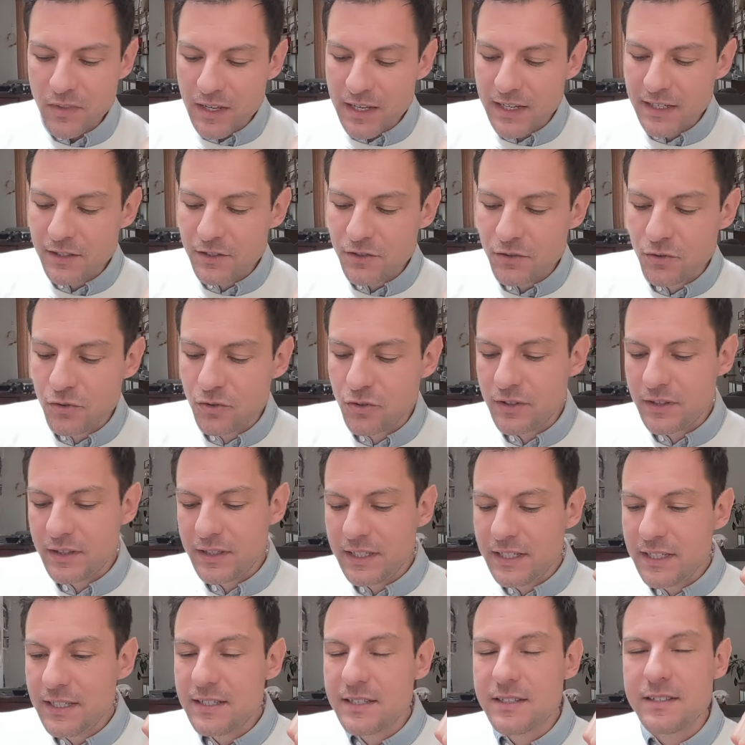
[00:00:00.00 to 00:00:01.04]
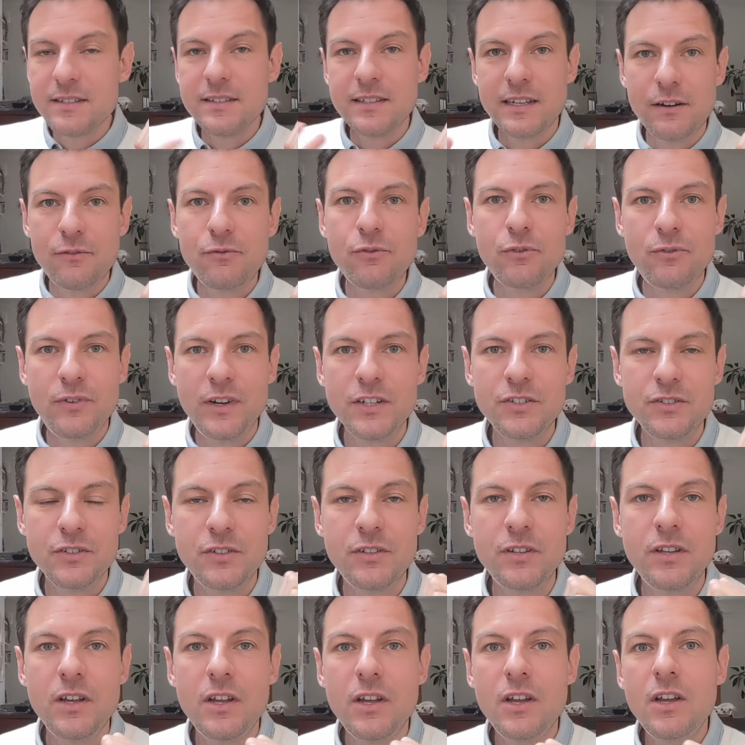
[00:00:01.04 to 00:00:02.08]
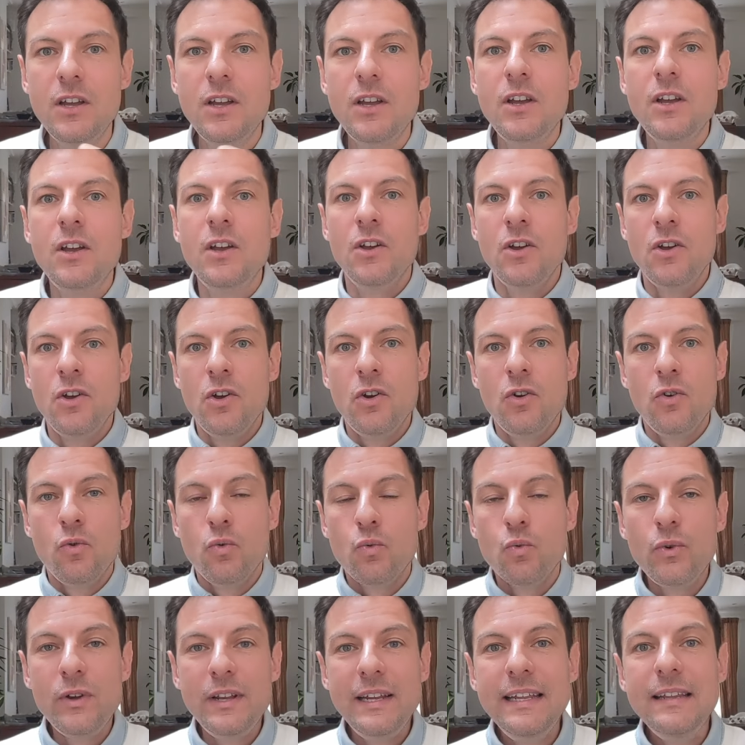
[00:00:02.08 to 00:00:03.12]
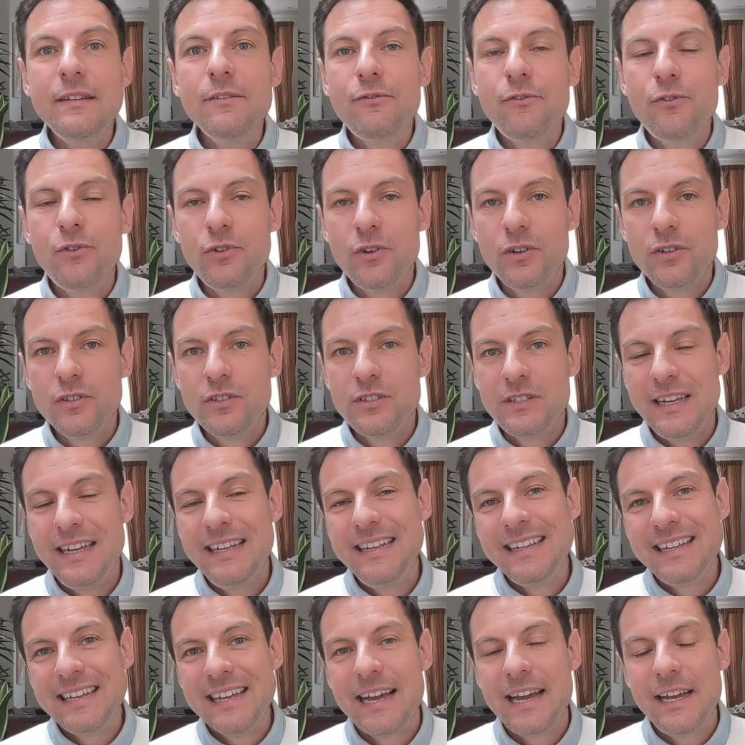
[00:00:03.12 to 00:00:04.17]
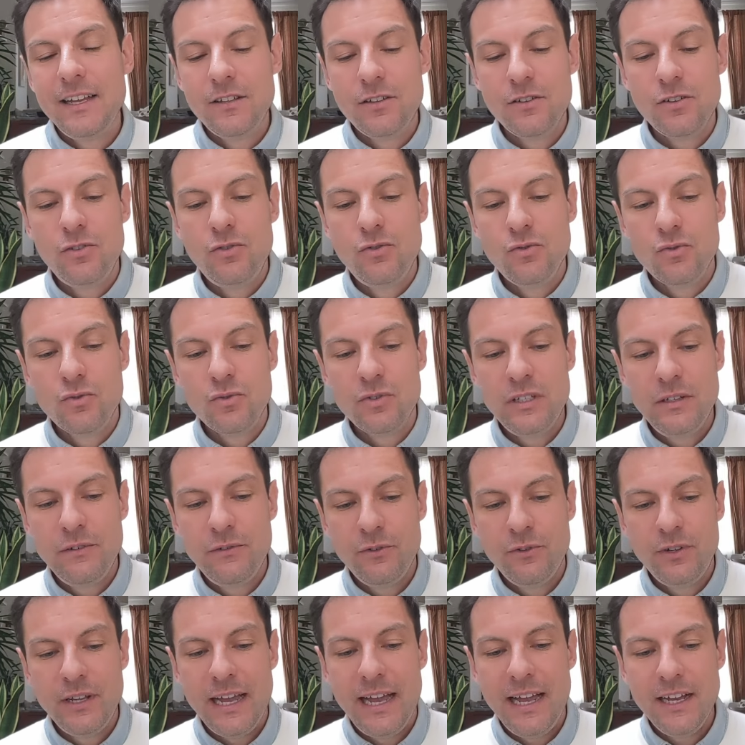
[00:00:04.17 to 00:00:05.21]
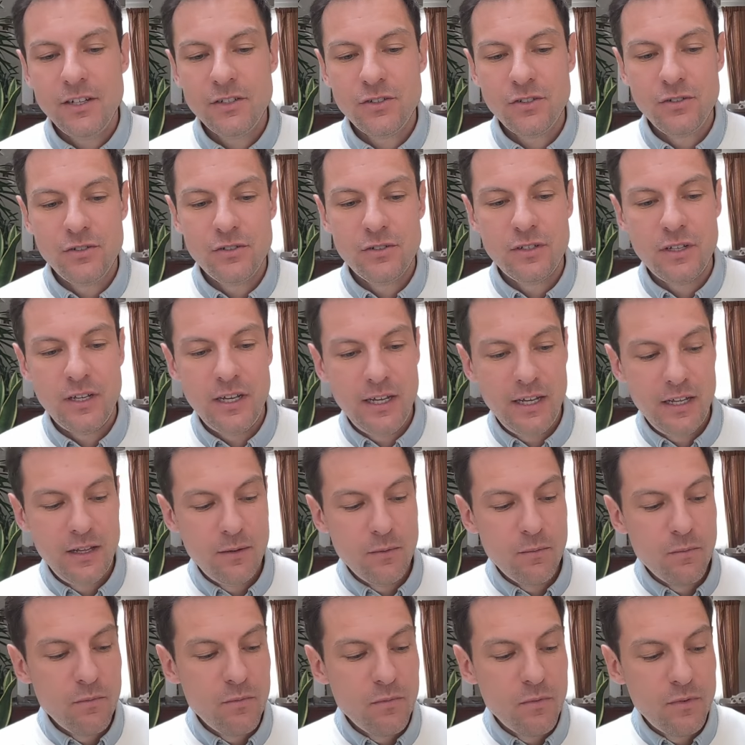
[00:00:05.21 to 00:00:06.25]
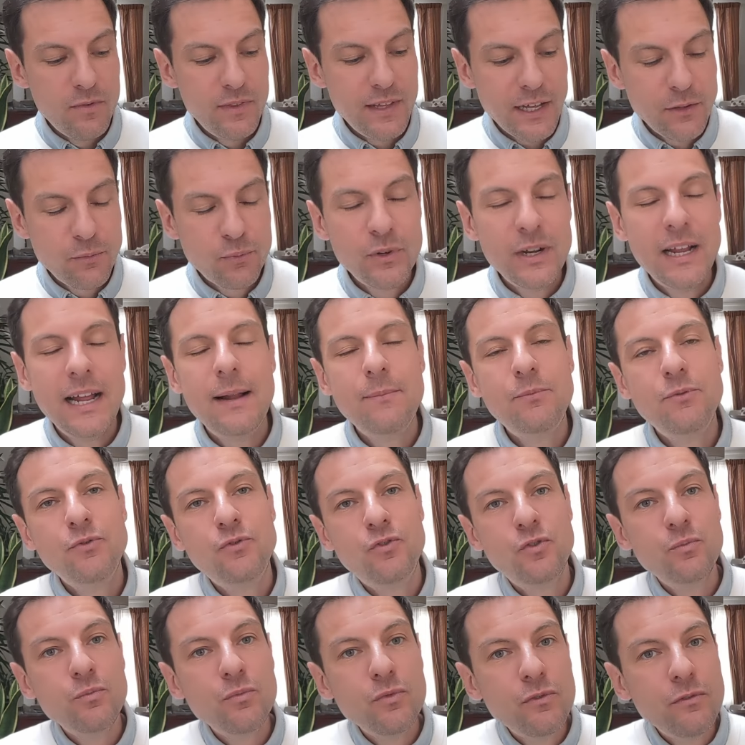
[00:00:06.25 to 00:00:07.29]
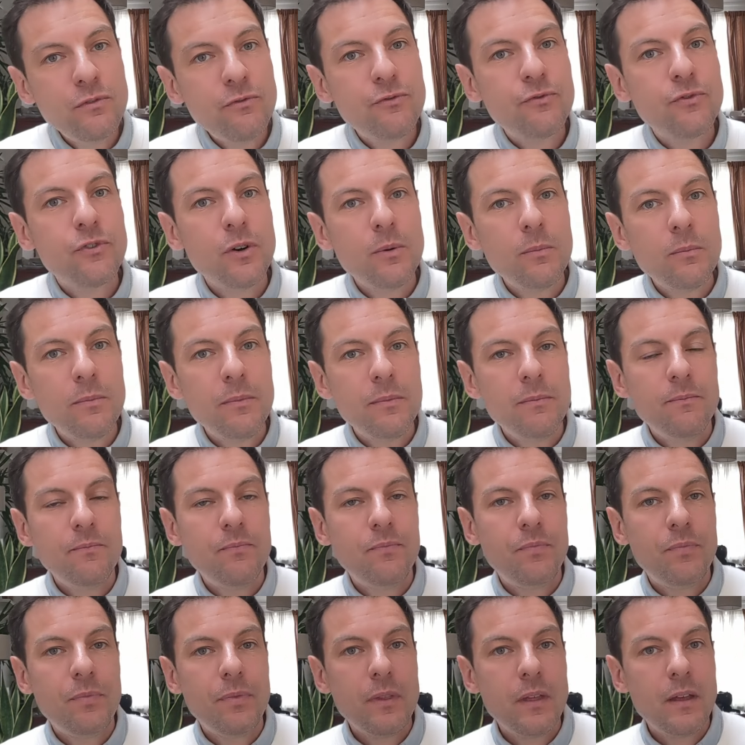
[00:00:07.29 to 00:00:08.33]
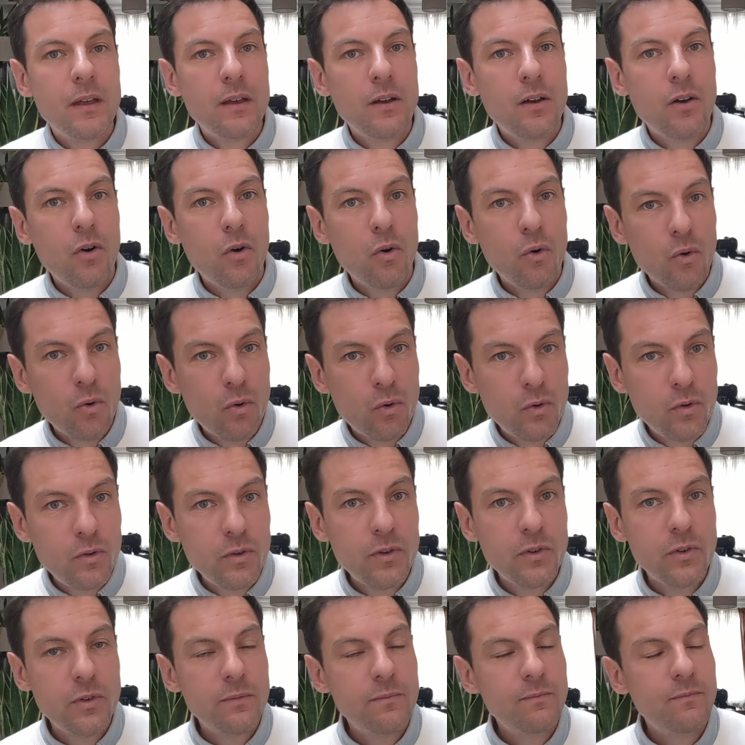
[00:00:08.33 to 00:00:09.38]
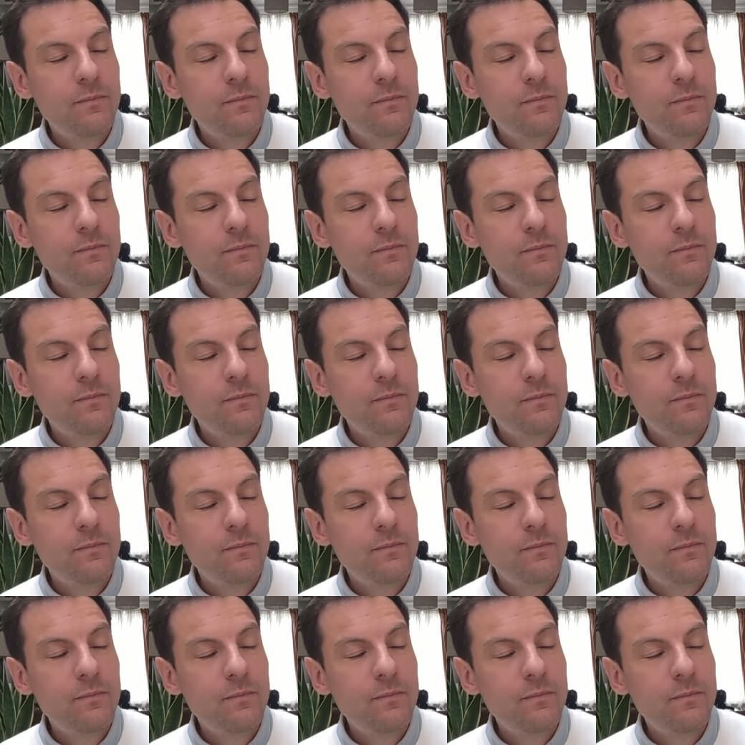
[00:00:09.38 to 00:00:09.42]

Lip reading: And so this self-reflection will influence and guide your different actions, and that will help you to move from old